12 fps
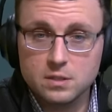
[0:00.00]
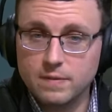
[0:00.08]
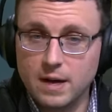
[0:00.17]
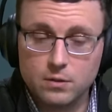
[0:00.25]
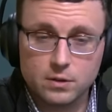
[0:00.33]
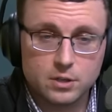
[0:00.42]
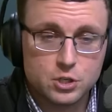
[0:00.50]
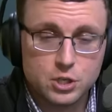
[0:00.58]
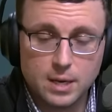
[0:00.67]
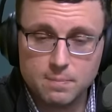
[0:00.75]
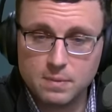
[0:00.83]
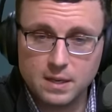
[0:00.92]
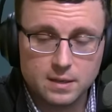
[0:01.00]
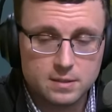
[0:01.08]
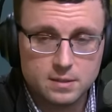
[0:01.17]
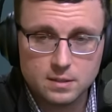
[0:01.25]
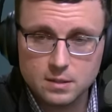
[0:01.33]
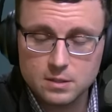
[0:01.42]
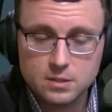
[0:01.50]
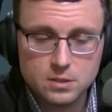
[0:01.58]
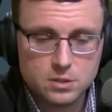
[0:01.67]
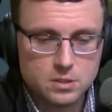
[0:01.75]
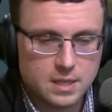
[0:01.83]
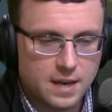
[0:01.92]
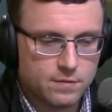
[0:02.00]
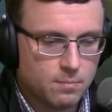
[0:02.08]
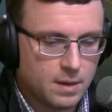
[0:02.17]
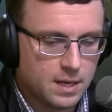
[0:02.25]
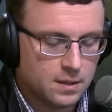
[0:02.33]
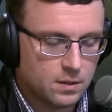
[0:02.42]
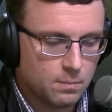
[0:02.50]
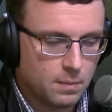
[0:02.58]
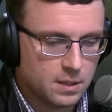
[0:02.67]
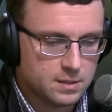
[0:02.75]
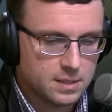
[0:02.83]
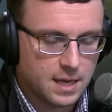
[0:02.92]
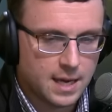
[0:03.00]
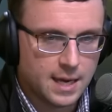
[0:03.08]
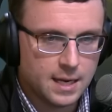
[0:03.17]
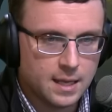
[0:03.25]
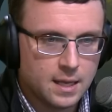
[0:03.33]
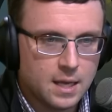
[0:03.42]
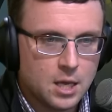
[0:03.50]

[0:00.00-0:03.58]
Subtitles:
of how they're going to shape things and the decisions they have to make in the months ahead,